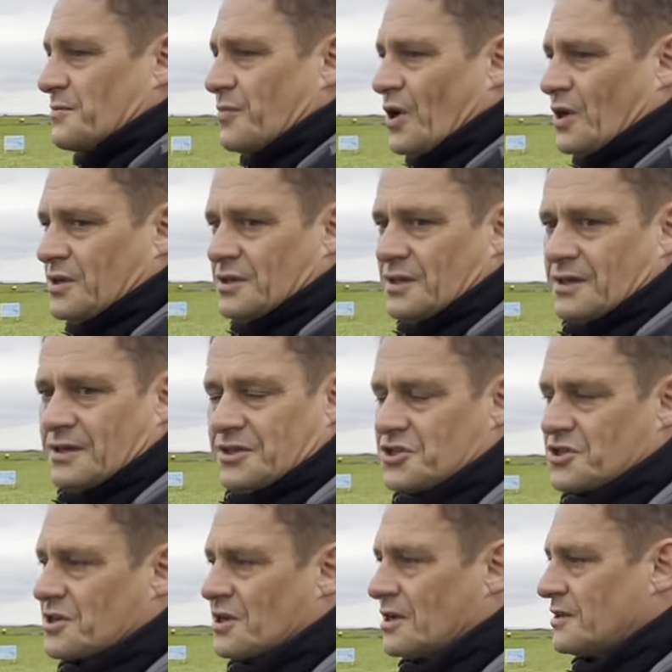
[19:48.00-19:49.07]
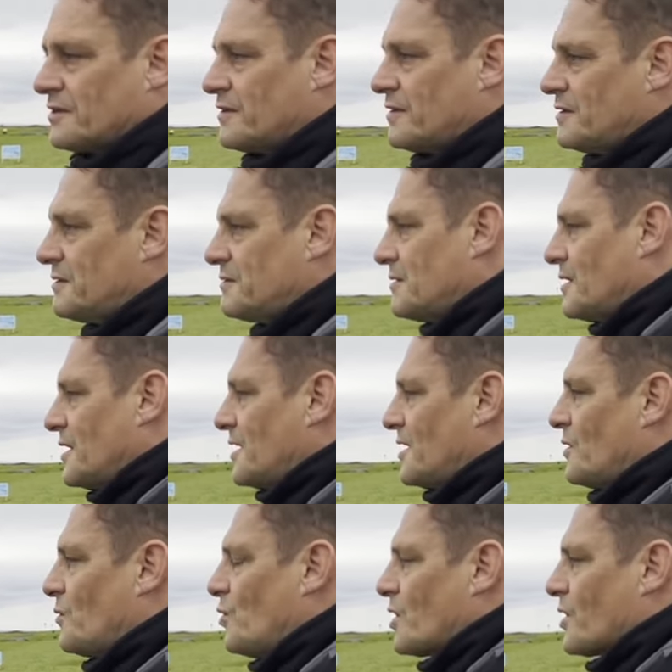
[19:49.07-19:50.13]
pond, and then they just kind of
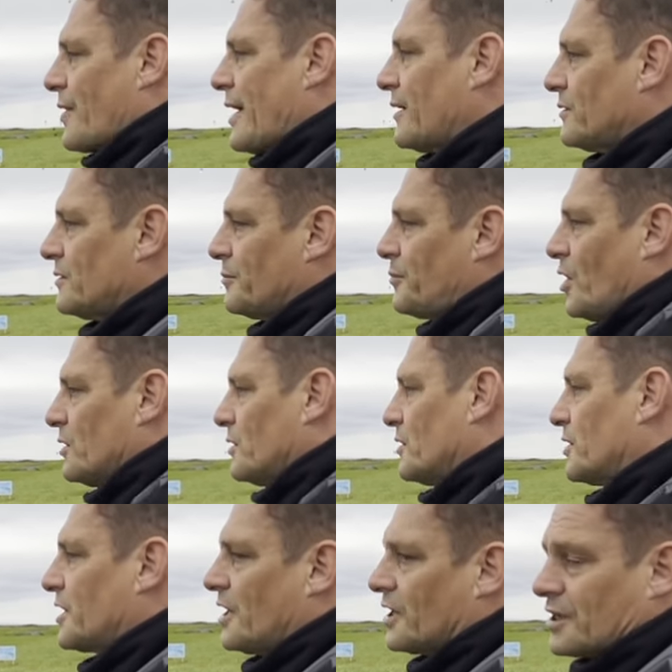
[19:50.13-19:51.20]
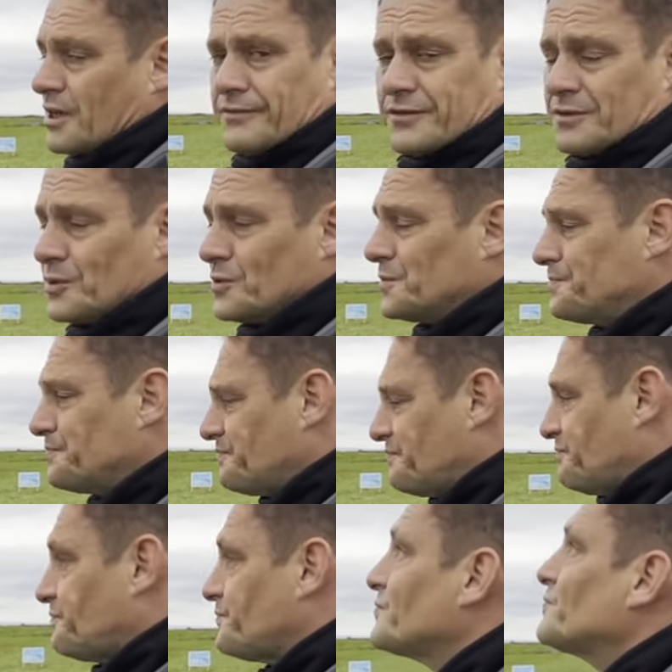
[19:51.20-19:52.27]
walk around on the pond looking uncomfortable.
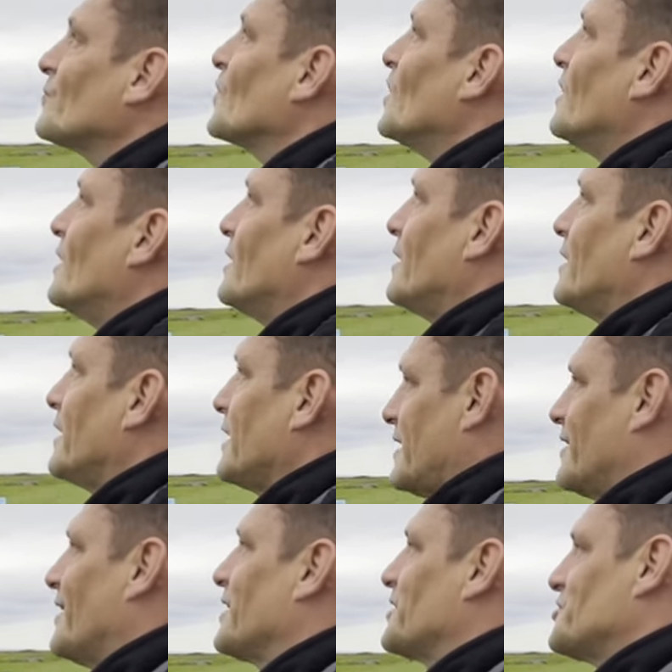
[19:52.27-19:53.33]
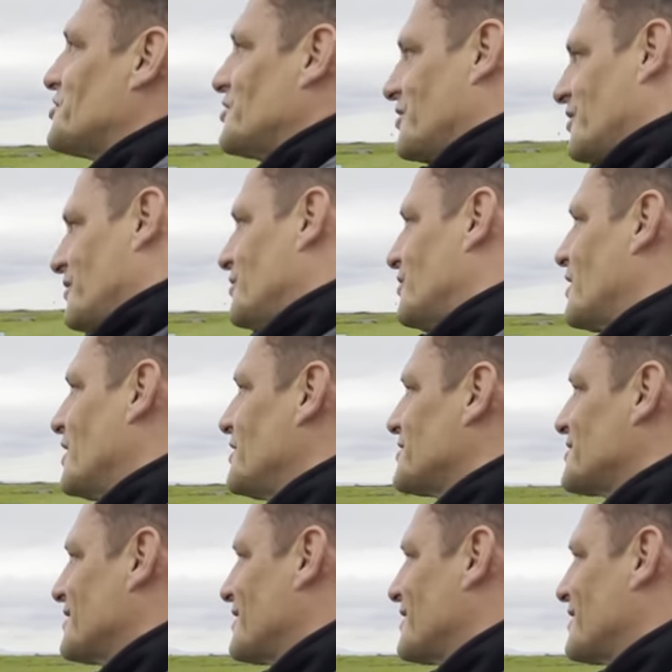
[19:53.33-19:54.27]
Yeah, I can see you, you're close.